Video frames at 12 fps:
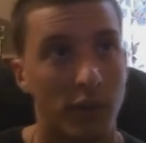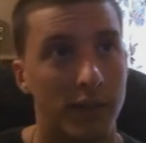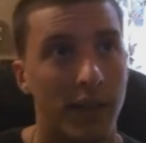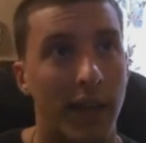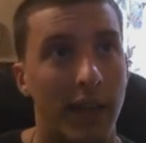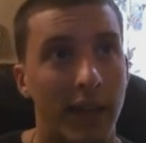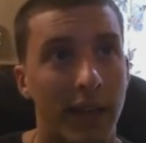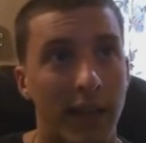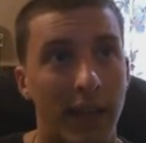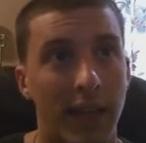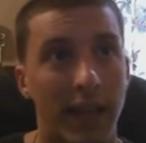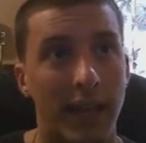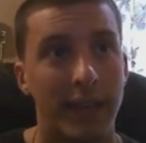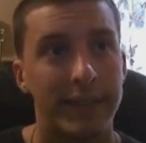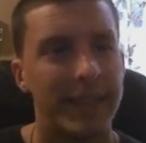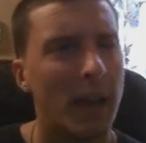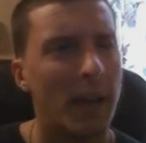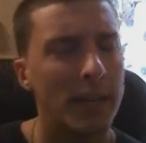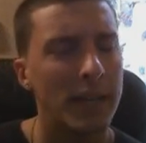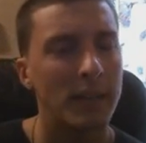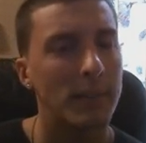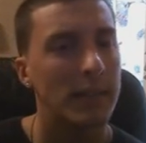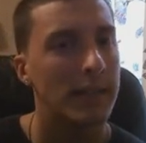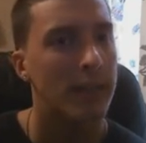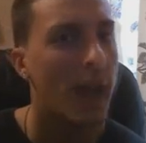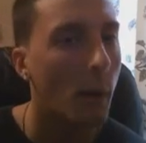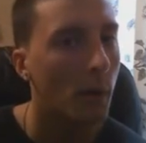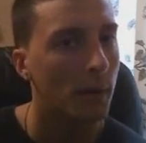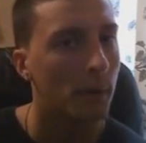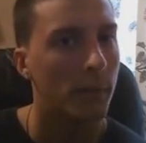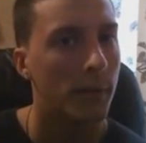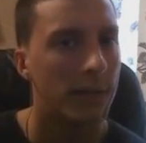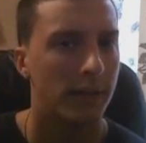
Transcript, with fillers: it that it's not making me not want to play